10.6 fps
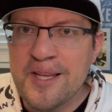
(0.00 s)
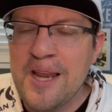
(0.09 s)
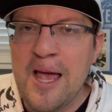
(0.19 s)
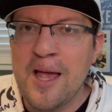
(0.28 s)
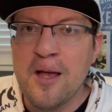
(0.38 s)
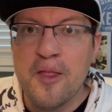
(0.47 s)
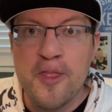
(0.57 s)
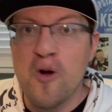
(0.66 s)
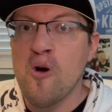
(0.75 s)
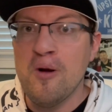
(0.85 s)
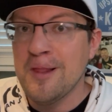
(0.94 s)
day,
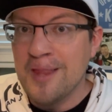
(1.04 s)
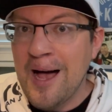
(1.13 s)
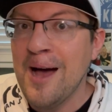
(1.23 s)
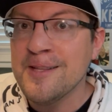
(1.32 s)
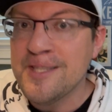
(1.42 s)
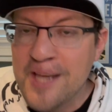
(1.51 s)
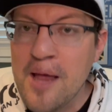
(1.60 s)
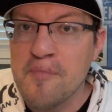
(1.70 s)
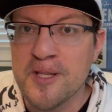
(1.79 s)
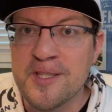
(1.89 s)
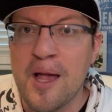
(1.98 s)
there are a lot of
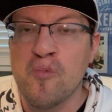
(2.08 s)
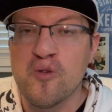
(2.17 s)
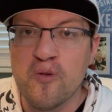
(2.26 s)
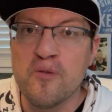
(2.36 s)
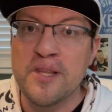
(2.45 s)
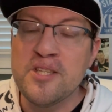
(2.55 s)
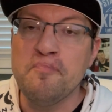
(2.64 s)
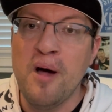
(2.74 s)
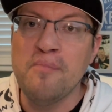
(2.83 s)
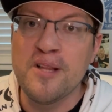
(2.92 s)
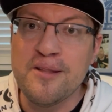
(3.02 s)
statements that were released
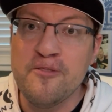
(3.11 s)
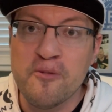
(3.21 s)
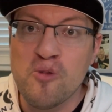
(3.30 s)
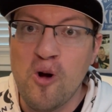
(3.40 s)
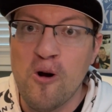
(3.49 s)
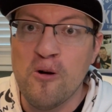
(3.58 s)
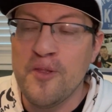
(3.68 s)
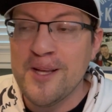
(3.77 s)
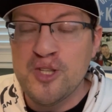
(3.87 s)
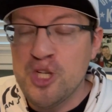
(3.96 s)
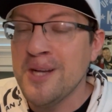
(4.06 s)
publicly from Carl
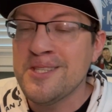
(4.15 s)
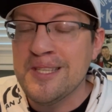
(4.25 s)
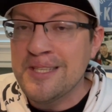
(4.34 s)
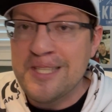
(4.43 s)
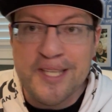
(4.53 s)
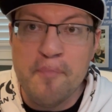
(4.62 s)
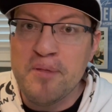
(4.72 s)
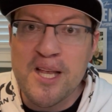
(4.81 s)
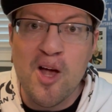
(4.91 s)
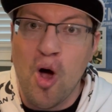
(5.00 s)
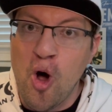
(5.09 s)
that just
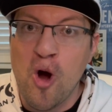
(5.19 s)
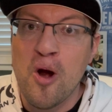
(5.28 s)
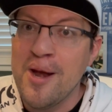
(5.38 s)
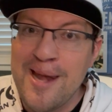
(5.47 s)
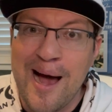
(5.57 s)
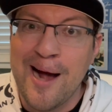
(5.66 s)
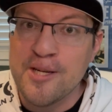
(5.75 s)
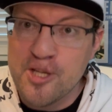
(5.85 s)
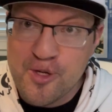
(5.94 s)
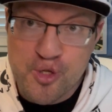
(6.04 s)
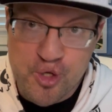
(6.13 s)
simply are
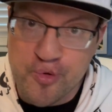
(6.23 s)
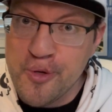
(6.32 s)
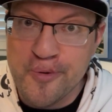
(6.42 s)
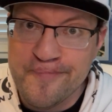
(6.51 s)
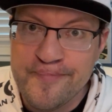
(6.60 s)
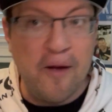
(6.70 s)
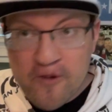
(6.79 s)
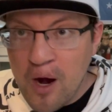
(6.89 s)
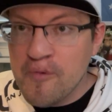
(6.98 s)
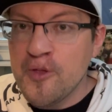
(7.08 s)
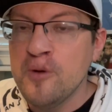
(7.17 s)
not true. I've
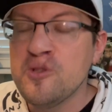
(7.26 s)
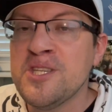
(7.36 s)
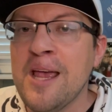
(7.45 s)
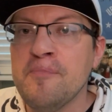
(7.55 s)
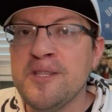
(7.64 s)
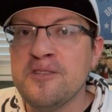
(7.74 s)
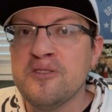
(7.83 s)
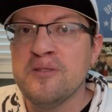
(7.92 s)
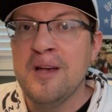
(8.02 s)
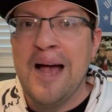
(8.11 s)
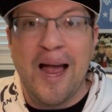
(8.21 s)
covered those
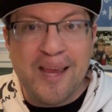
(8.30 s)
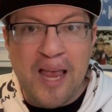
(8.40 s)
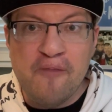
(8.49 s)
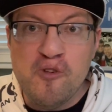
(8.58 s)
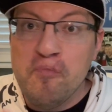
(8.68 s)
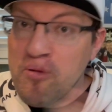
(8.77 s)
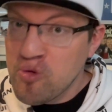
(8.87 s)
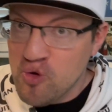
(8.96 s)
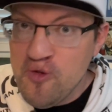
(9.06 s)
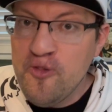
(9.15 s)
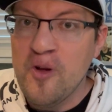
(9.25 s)
statements. I gave you
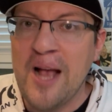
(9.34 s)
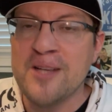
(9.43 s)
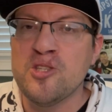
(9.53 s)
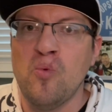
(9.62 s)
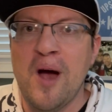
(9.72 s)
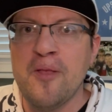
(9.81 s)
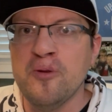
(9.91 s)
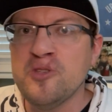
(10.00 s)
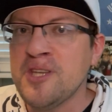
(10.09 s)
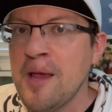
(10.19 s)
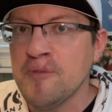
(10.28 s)
proof as to why
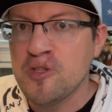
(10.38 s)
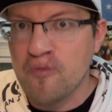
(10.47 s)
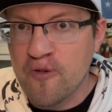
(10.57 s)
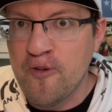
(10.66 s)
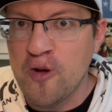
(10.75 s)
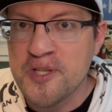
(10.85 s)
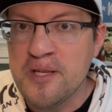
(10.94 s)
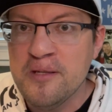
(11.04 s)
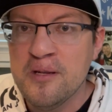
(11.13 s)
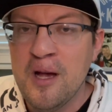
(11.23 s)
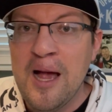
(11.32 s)
those statements were
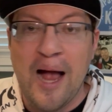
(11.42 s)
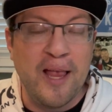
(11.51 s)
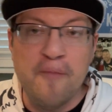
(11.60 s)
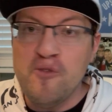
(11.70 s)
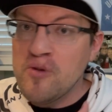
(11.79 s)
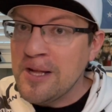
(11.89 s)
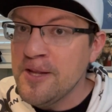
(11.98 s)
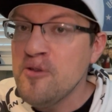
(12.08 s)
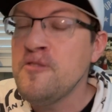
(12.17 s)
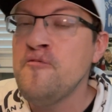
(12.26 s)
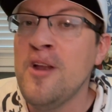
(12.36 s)
faulty. I gave you
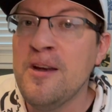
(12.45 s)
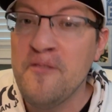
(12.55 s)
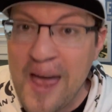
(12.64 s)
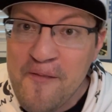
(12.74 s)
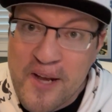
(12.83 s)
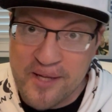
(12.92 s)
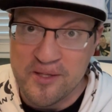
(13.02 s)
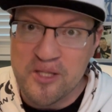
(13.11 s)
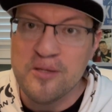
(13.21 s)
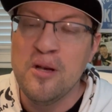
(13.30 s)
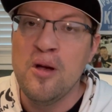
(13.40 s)
clear, definitive
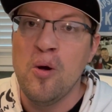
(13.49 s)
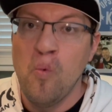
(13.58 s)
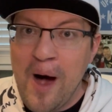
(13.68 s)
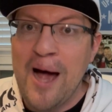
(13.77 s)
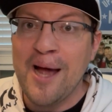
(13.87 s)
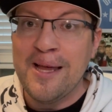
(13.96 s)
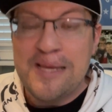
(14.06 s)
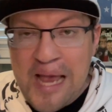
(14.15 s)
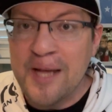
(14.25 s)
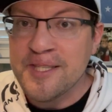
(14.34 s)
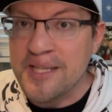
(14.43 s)
evidence Why,
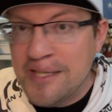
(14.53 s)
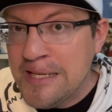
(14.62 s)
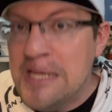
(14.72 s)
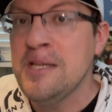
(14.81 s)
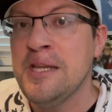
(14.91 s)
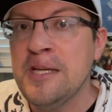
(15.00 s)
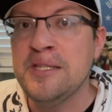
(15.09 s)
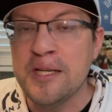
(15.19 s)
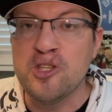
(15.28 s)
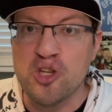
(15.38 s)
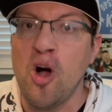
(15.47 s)
yes, indeed, he
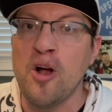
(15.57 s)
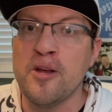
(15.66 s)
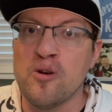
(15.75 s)
did stalk and